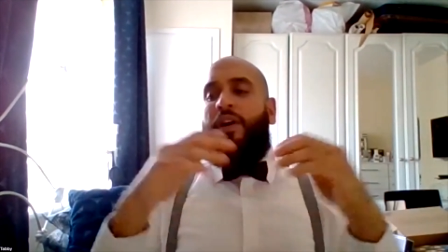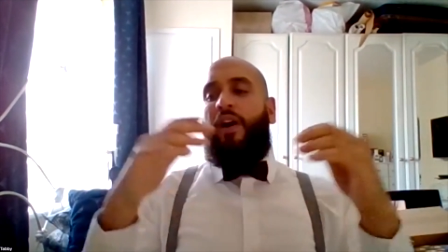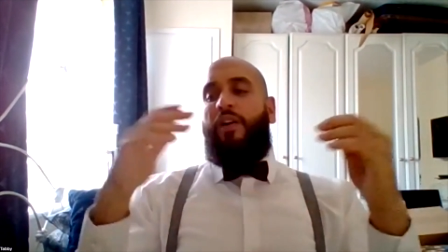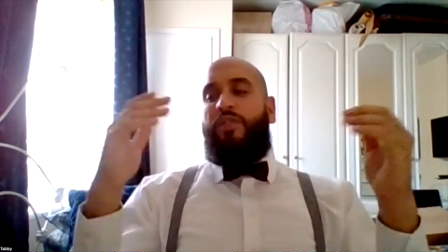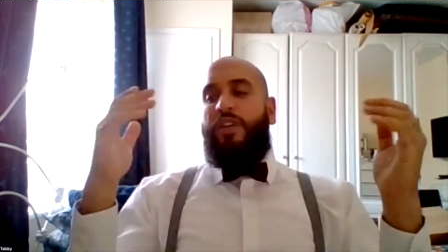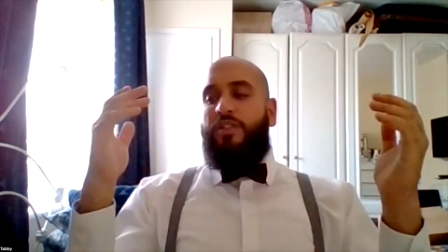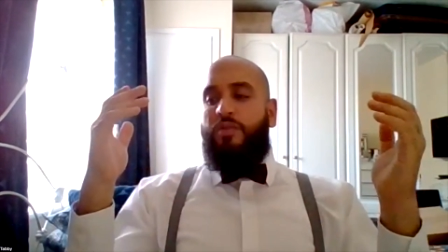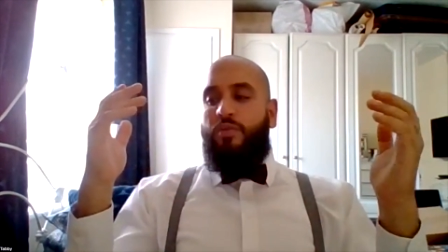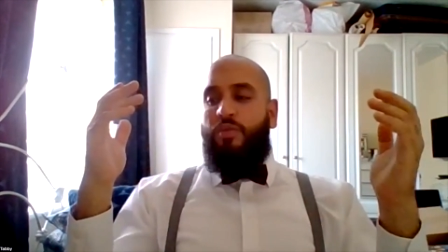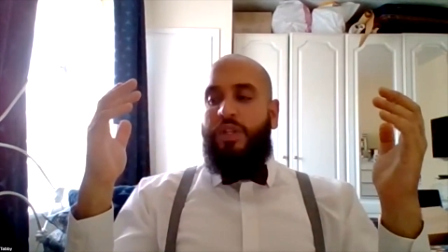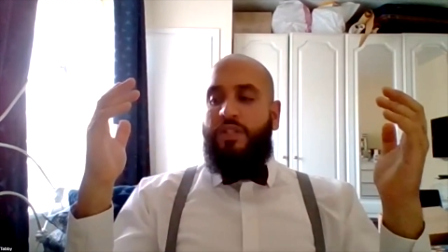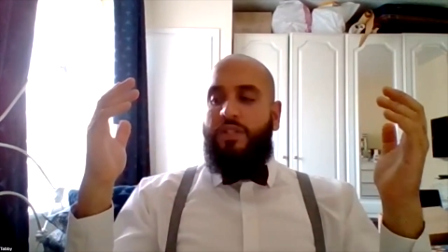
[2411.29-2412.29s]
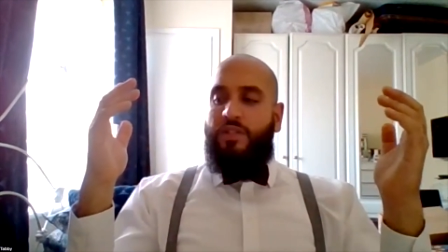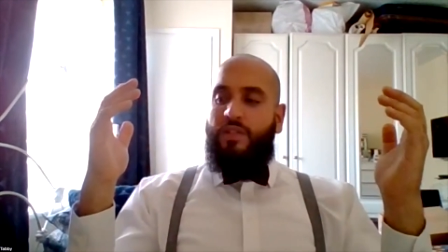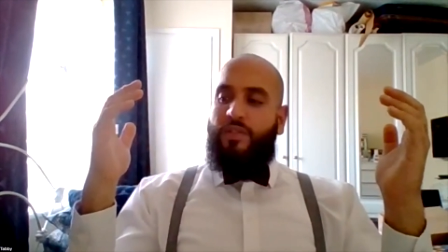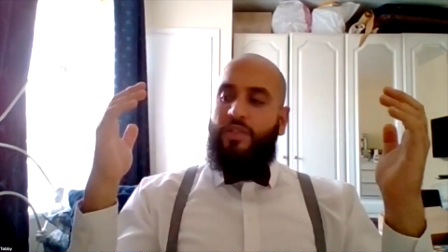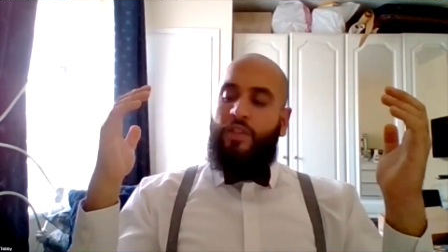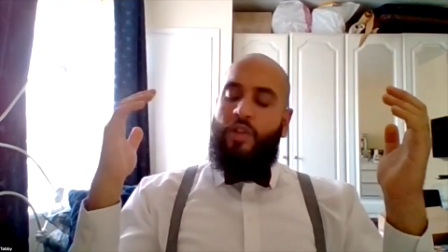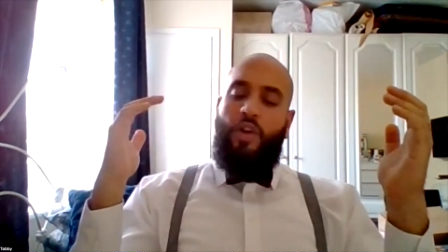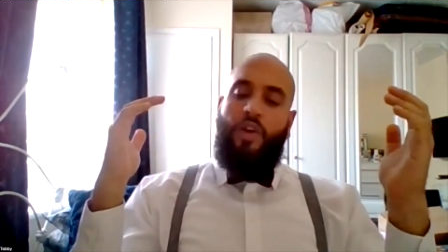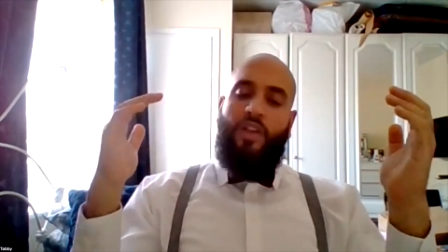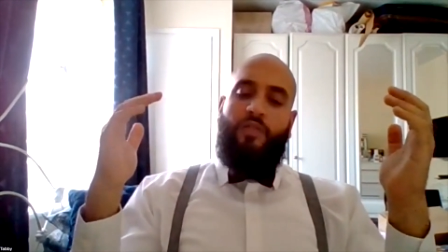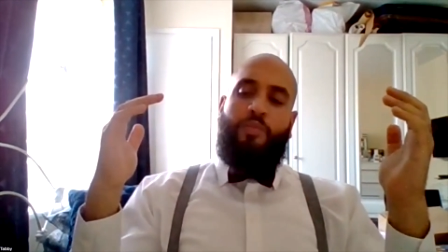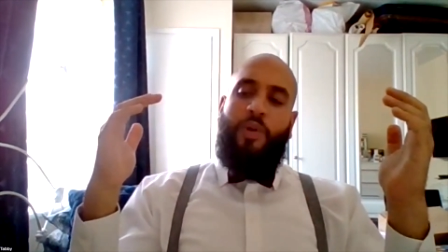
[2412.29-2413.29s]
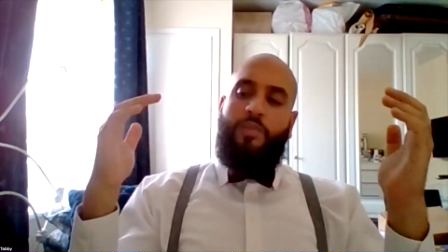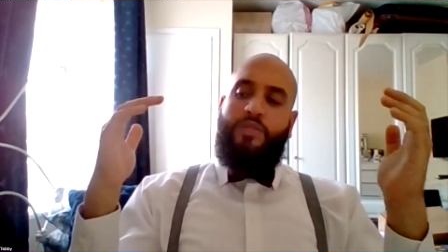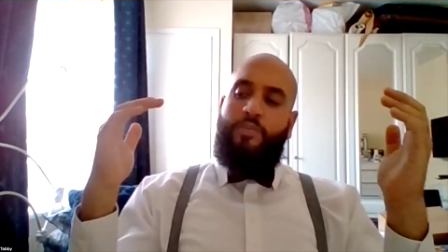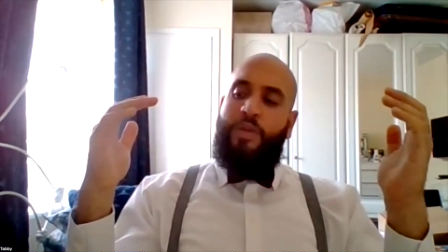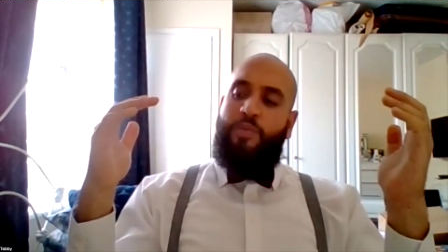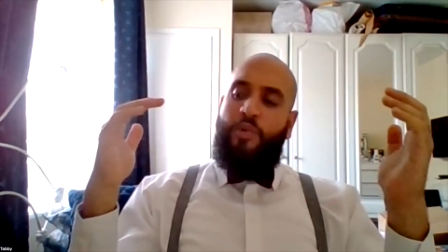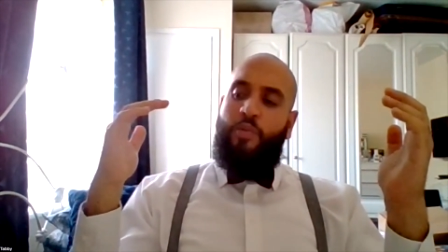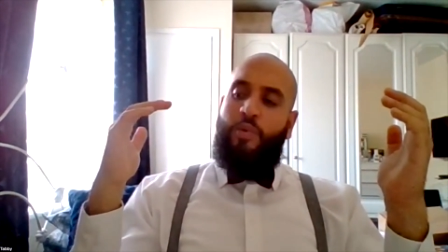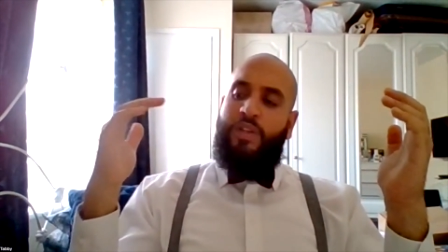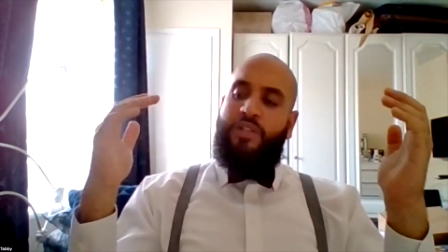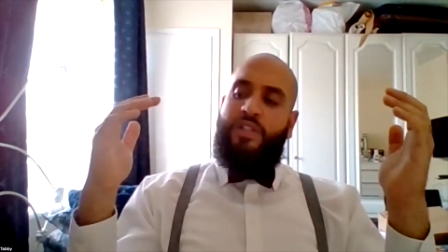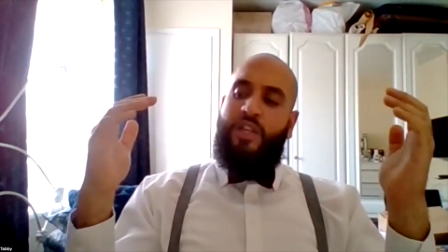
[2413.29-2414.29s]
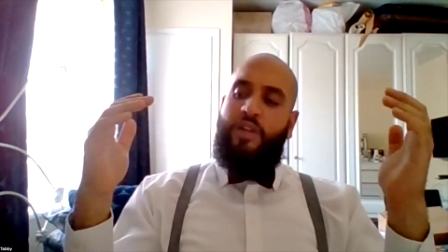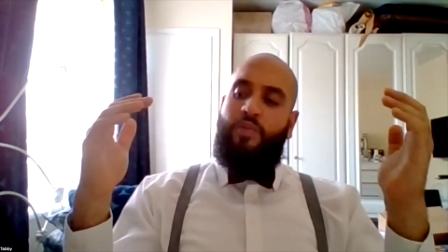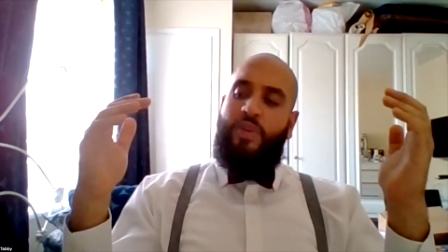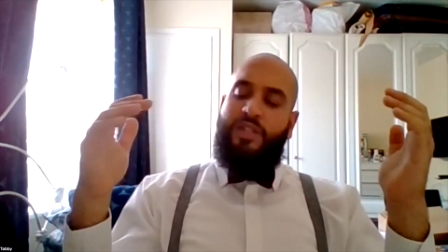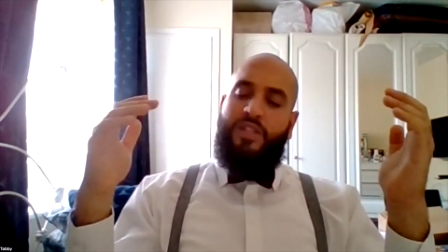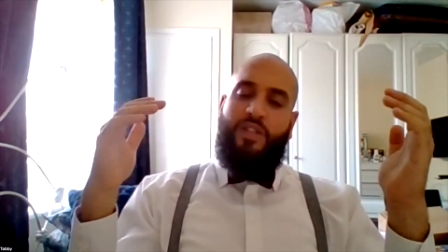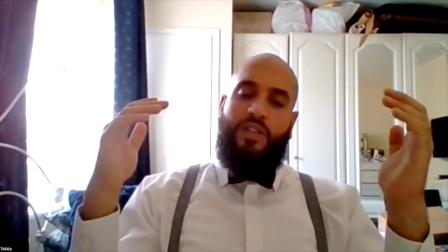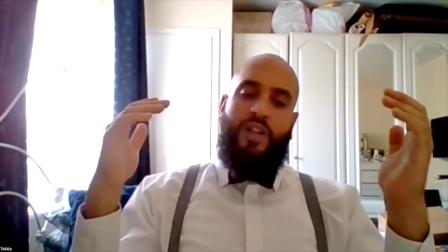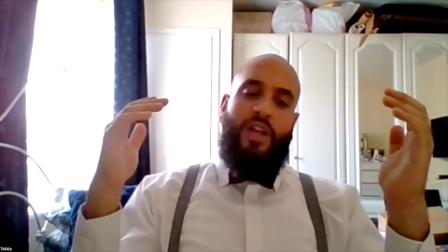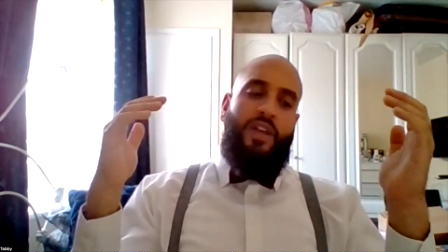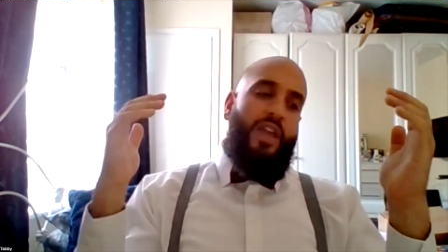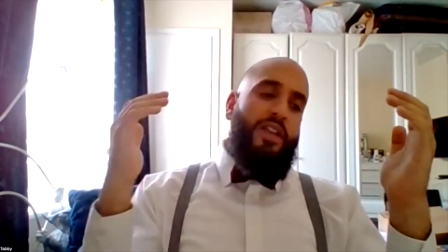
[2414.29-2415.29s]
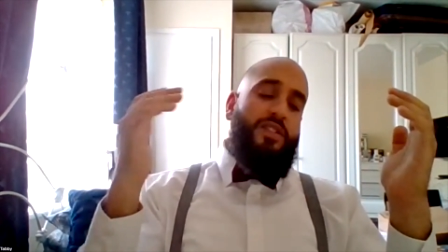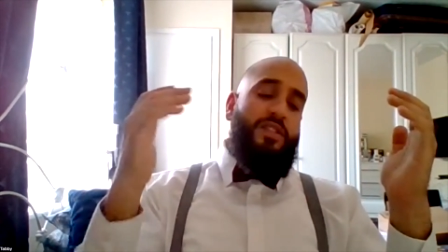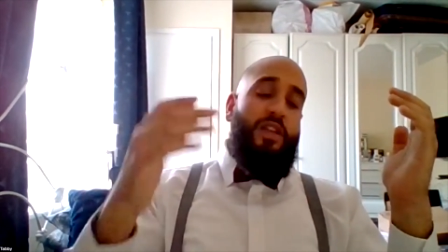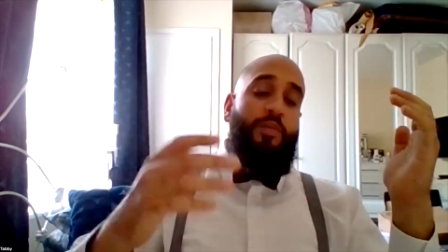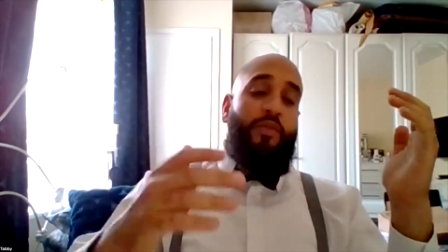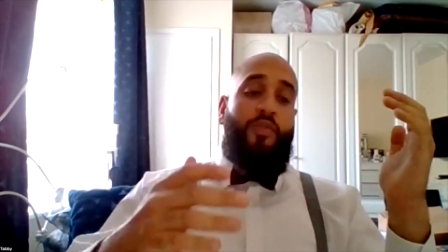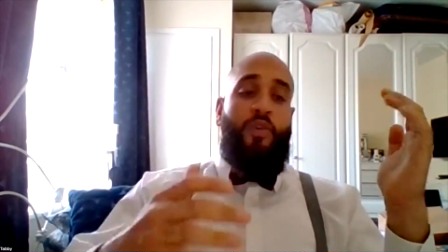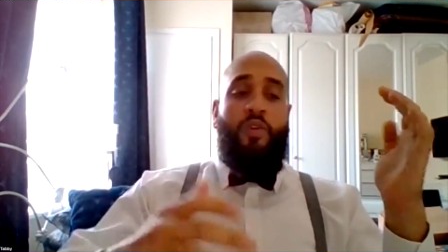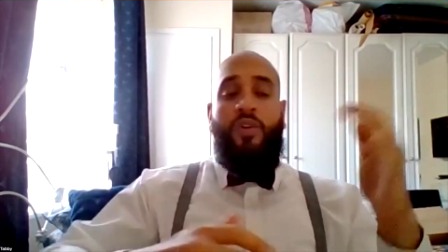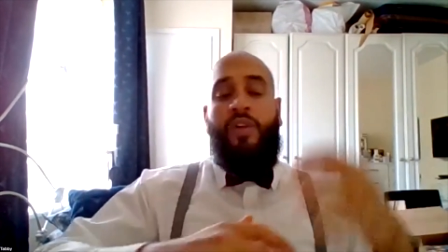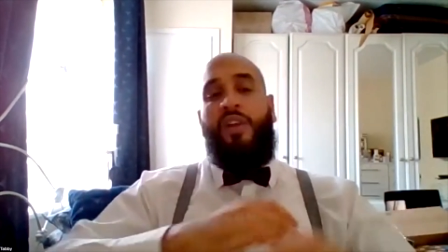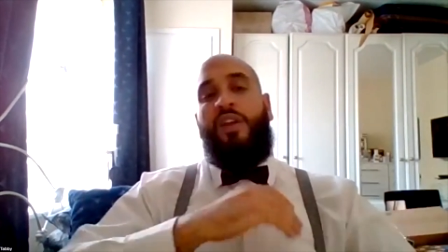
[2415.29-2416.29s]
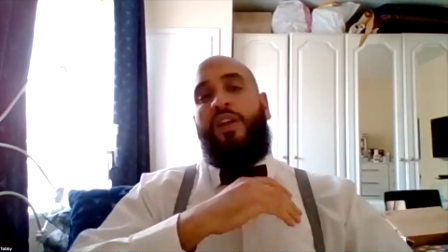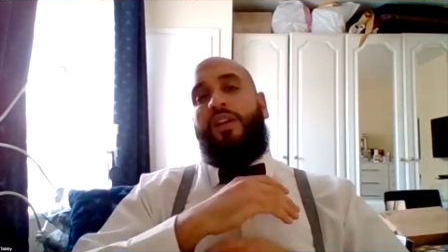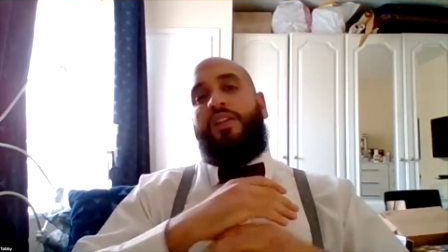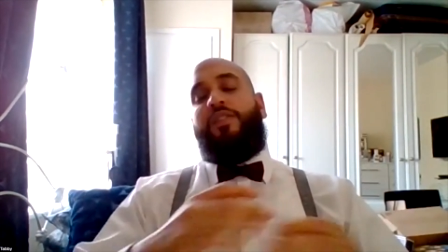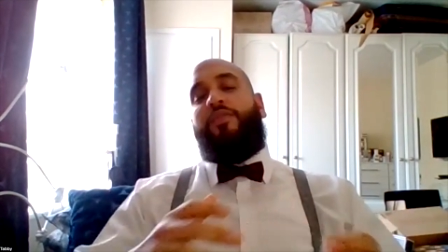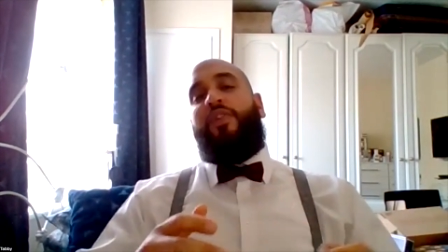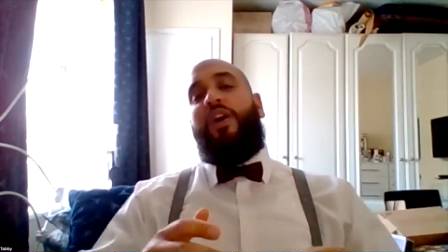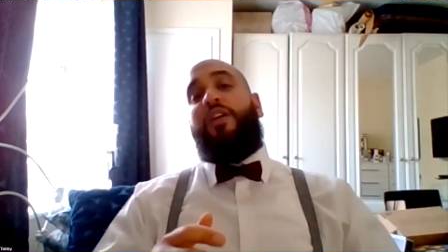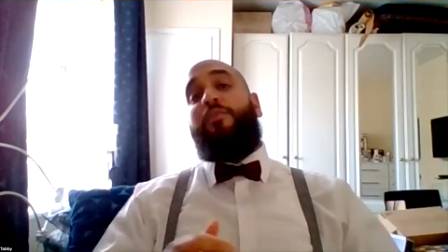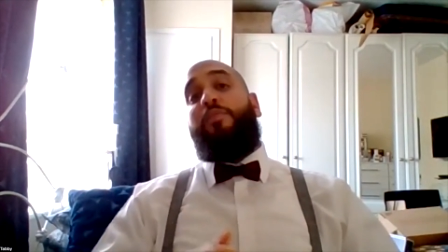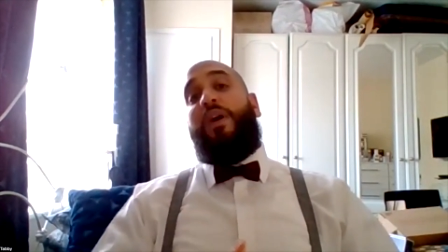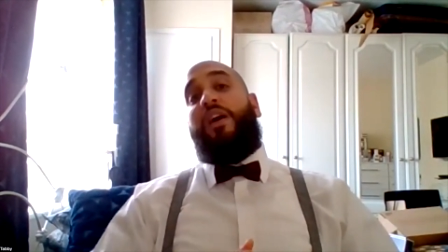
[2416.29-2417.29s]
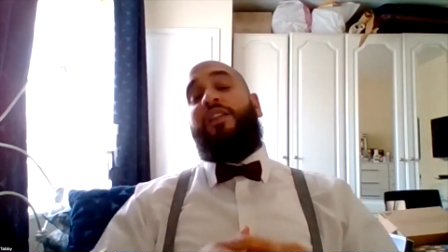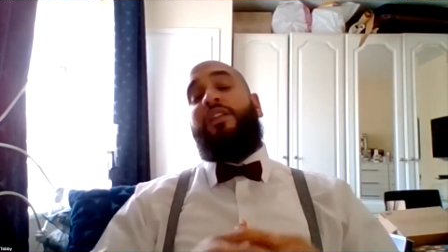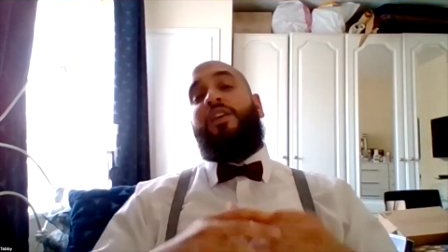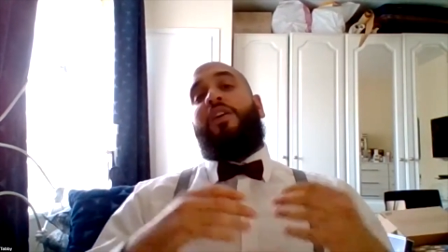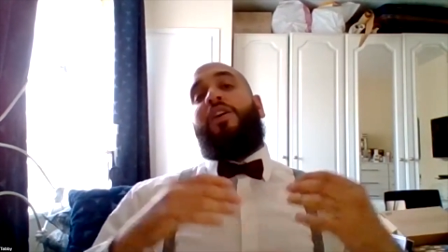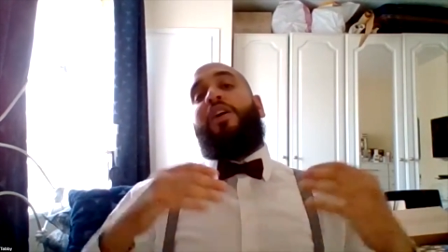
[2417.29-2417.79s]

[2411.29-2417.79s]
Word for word: I think it's always you gotta give props to people who are willing to take the risk. Like Ace said before, he's a fighting man.